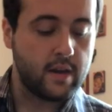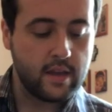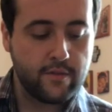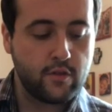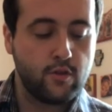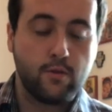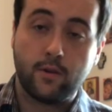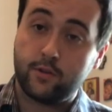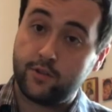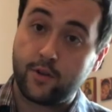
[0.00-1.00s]
can even do
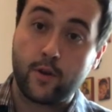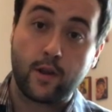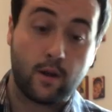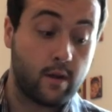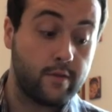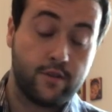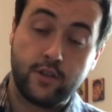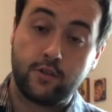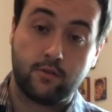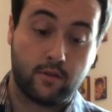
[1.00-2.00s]
those starting on the
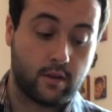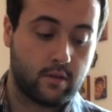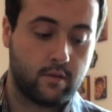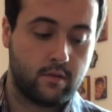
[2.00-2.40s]
G string.